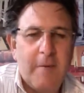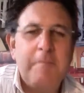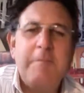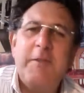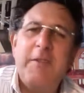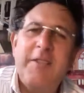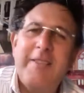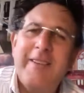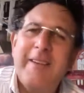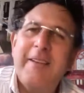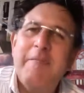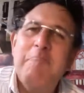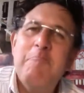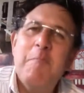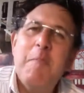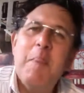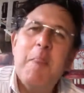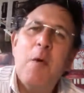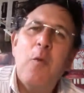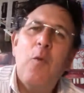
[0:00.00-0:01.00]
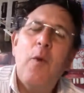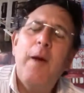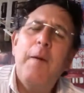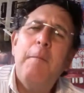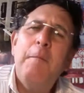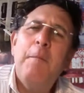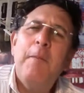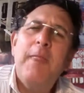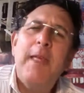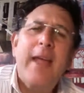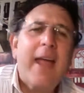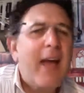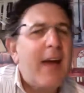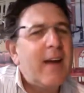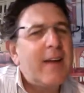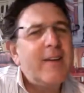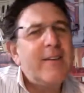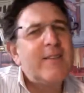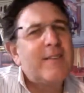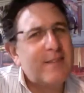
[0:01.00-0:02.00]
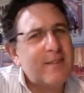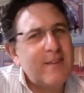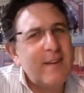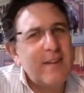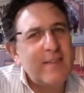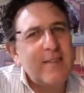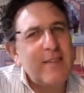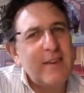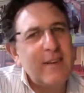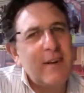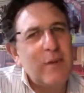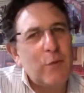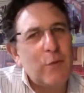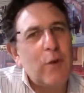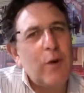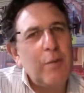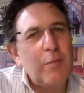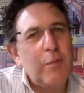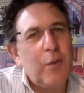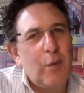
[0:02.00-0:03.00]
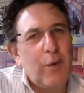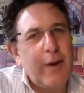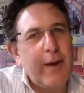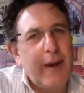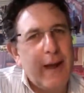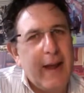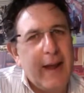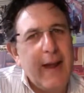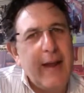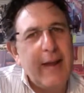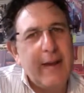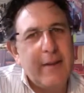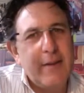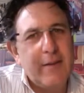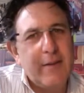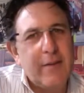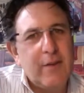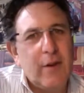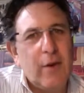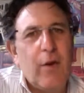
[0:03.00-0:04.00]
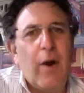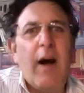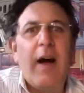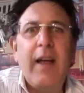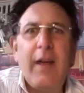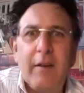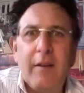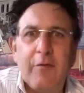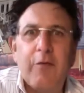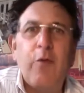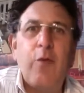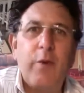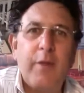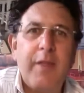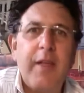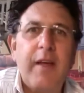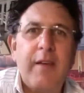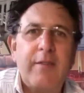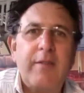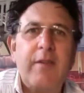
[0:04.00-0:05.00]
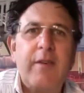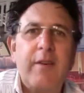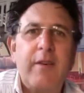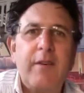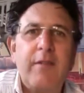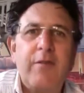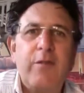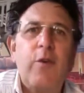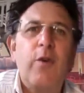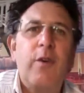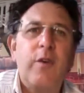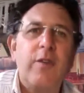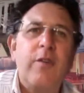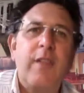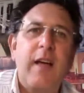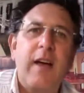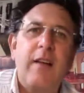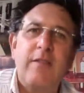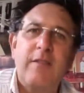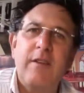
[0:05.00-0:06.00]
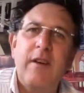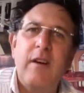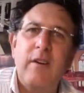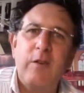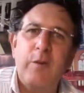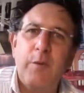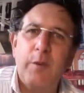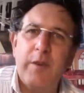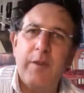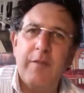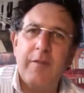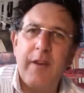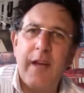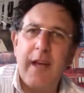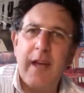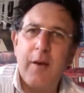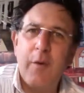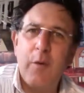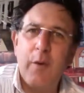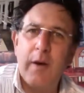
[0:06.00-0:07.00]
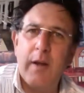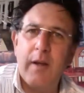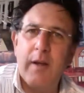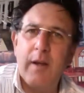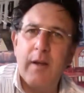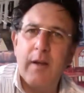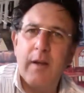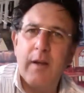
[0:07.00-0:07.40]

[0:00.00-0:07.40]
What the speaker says: She said, well, the county's assessing it at 1.8, so I have $400,000 worth of equity.